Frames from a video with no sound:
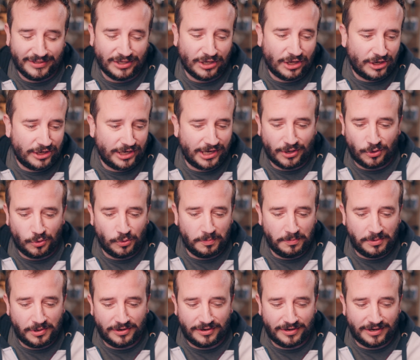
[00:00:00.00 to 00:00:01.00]
are you a home
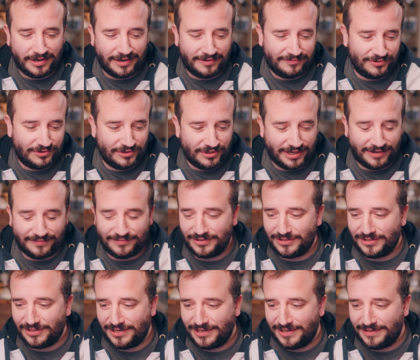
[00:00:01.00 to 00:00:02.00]
brewer if you haven't
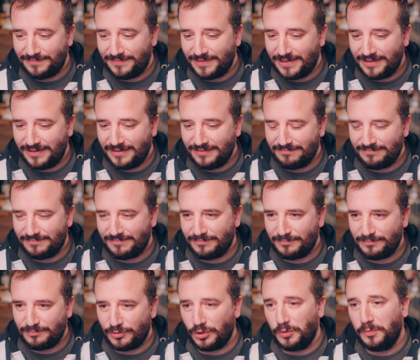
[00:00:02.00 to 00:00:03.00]
done it?
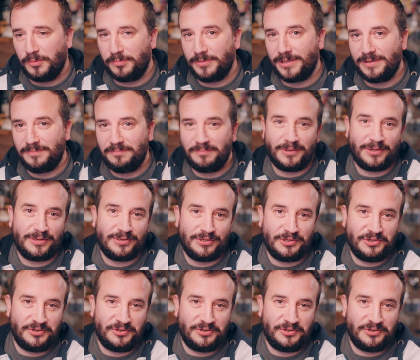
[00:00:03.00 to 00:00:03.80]
Probably, but